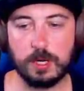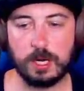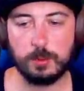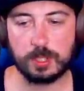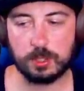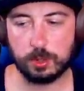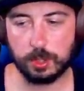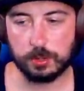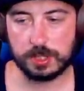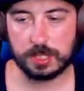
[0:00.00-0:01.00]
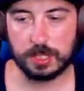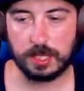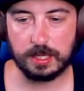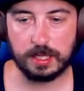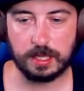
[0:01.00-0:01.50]
I would close it,
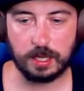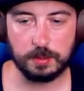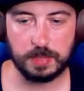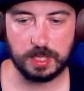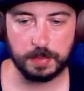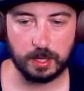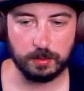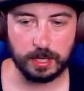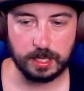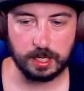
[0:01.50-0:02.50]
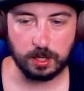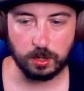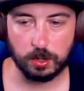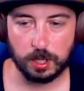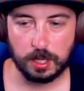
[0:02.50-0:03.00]
and then I would be about right
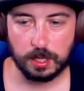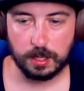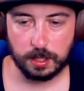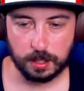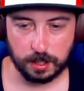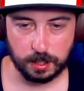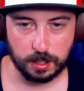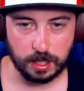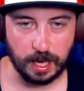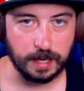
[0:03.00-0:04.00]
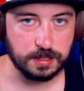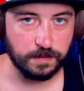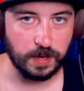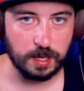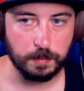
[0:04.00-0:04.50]
here,
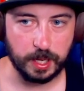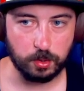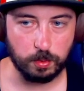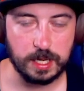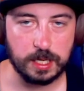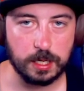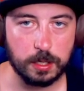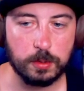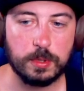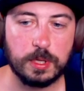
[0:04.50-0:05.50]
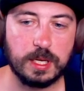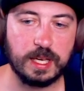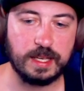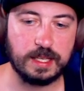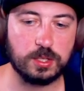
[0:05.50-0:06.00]
activate my radio,
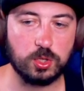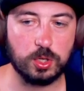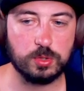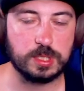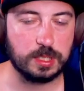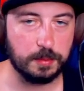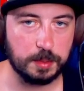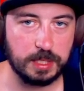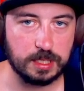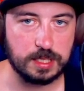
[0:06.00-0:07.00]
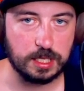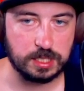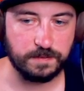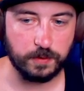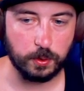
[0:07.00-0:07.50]
and get the ghost to come to me to
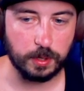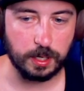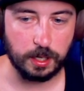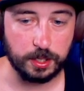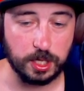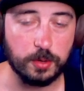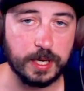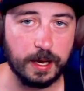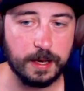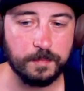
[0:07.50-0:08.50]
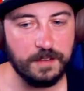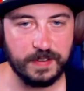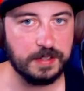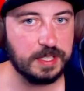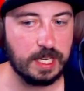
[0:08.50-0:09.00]
test for a yokai. I
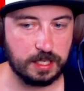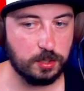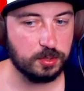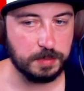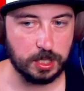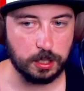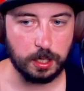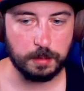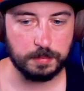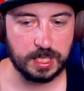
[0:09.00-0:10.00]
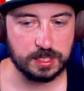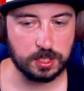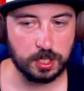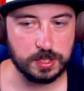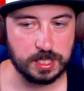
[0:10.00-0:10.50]
found that that killed me a lot because the
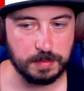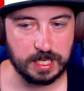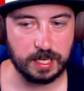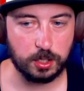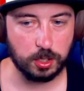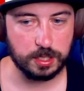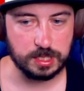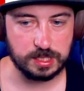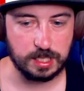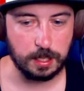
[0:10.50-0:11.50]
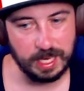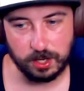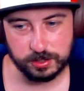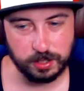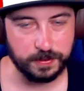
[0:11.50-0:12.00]
ghost can be kind of hard to see. And
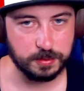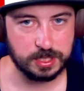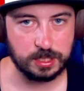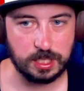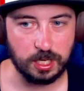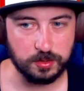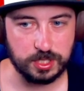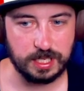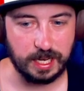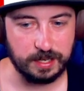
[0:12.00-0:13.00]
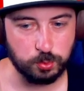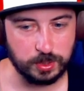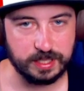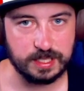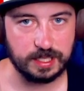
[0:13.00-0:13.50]
also if it was a Deogen, I
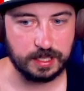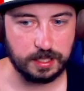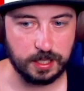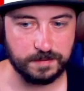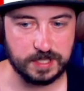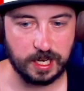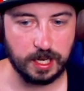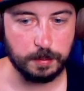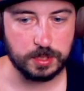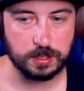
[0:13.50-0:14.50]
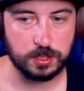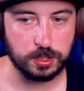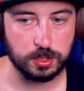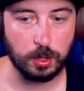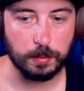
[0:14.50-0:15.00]
really didn't get enough time to
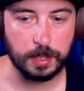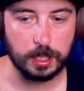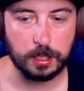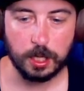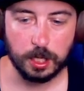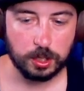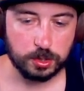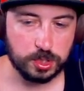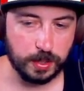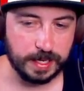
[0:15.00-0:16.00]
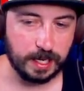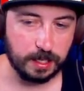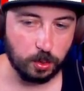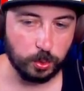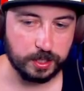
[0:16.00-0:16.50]
determine it. So I kind
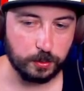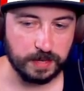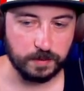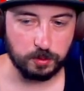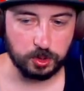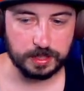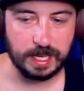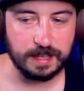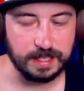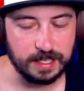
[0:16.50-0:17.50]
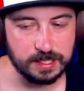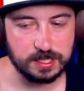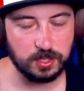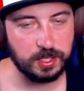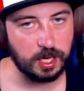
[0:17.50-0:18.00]
of went away from doing that. That is
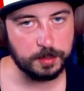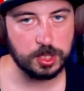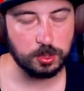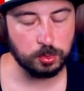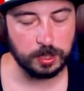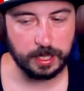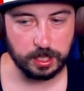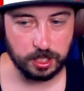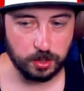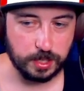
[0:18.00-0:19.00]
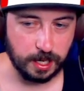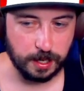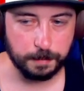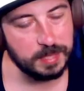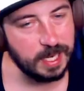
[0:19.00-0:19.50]
still an option to rule out a
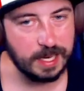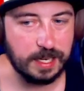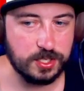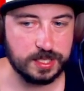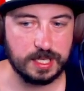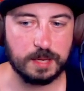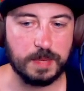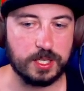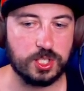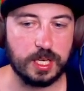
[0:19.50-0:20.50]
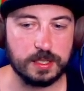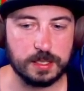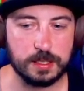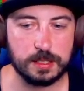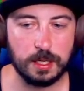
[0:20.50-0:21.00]
yokai, but I kind of just take my
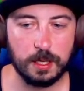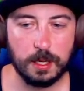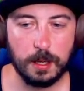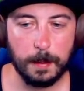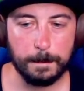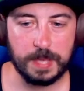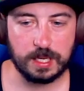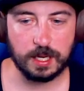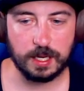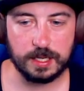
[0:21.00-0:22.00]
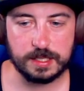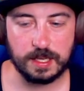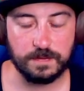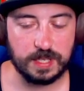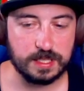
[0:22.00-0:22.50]
chances because
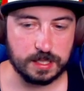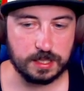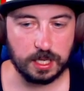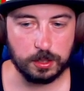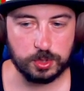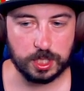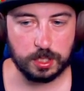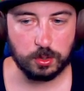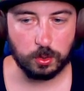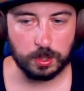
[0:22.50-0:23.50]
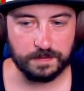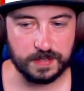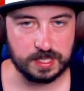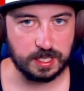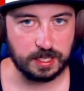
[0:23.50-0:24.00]
if it is a Deogen or if
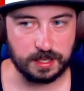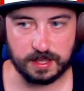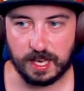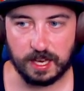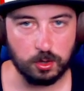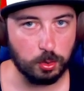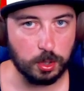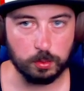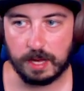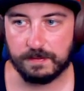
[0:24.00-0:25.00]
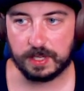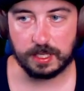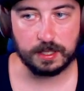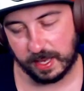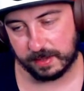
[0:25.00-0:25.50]
it's like a Thay or a
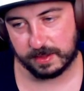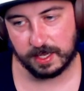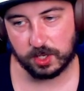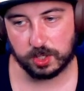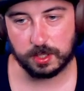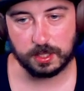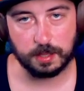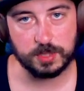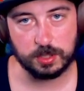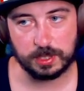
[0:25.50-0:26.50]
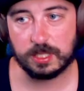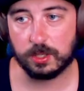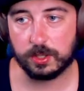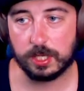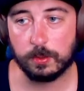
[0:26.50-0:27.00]
Revenant, that thing could come to you and
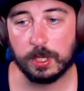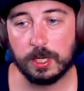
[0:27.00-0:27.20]
kill you.